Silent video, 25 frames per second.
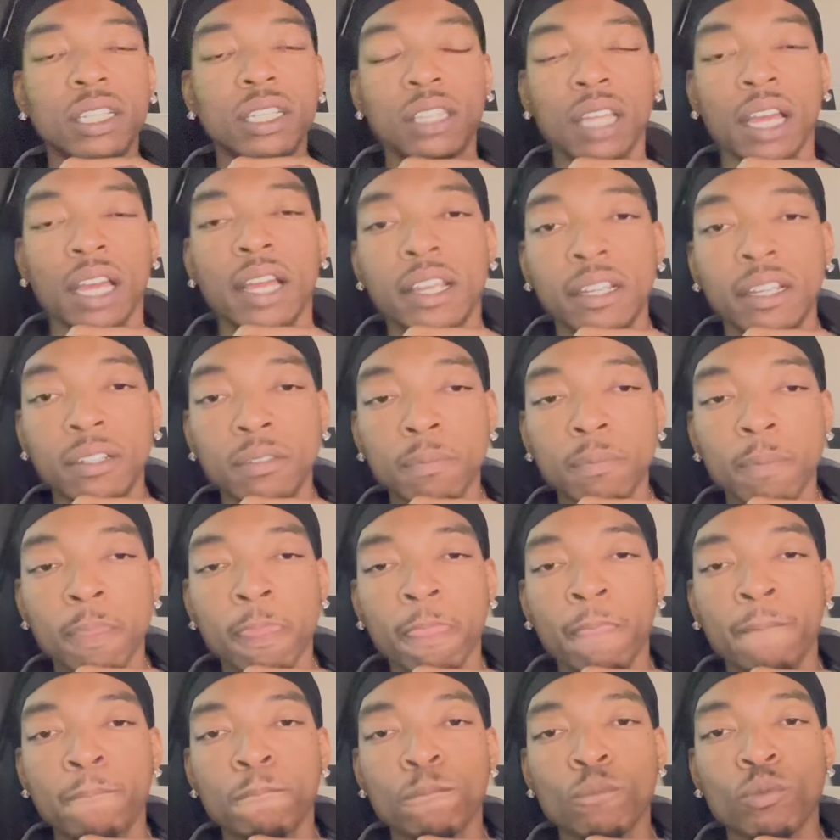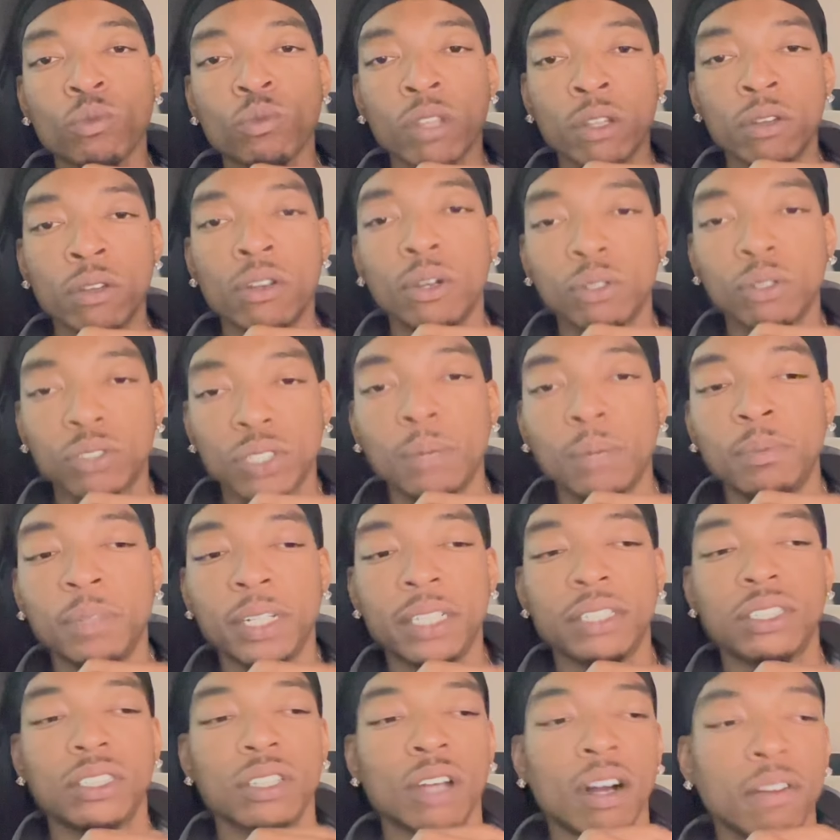things you know, some of
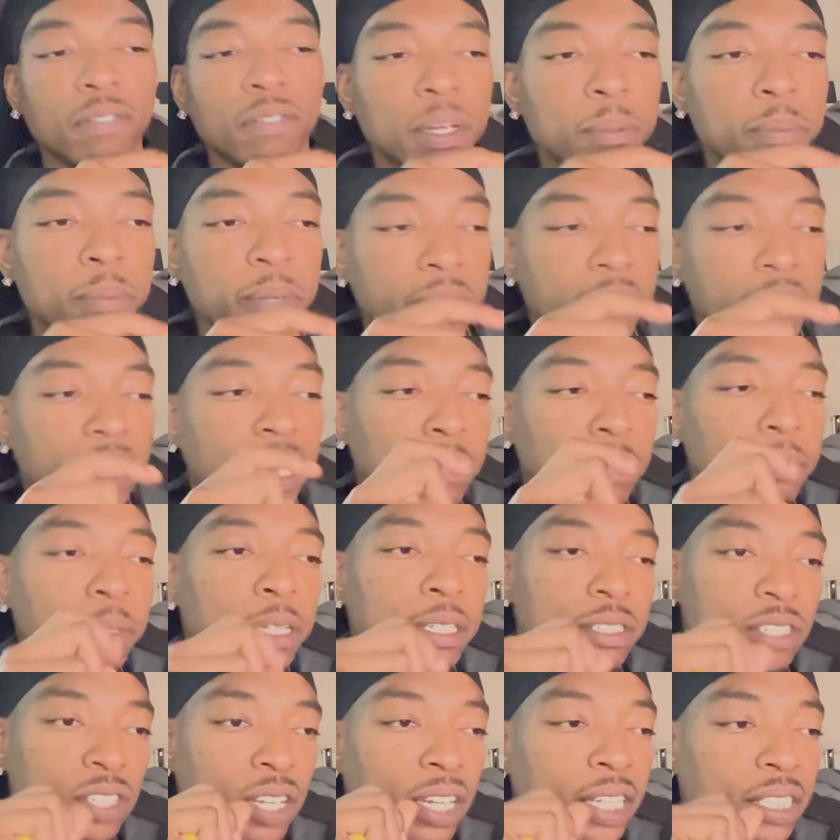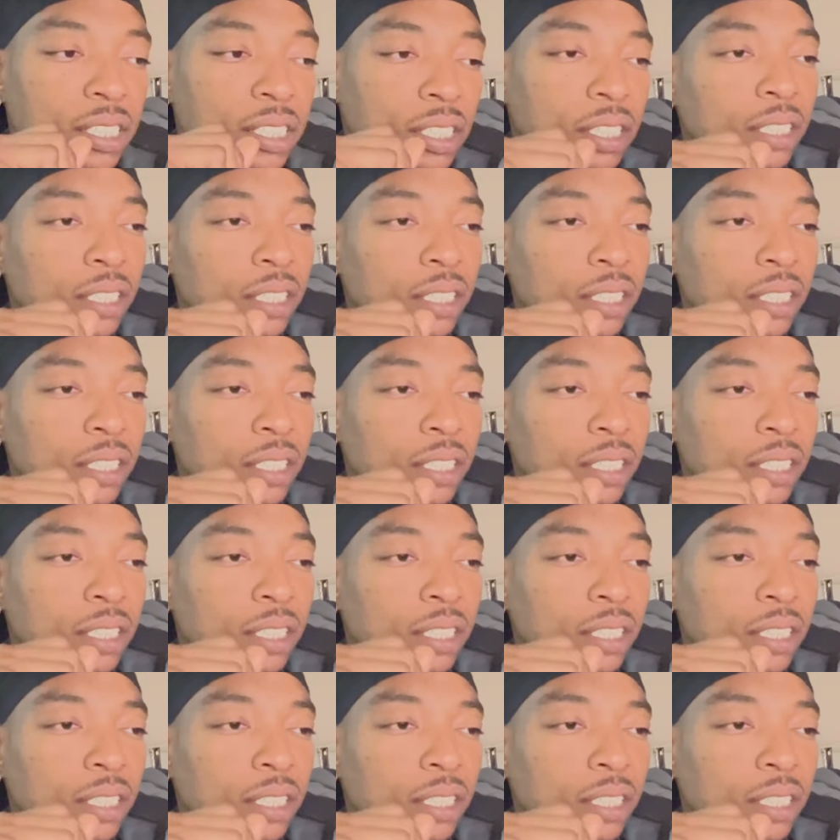this stuff, it be it be touching.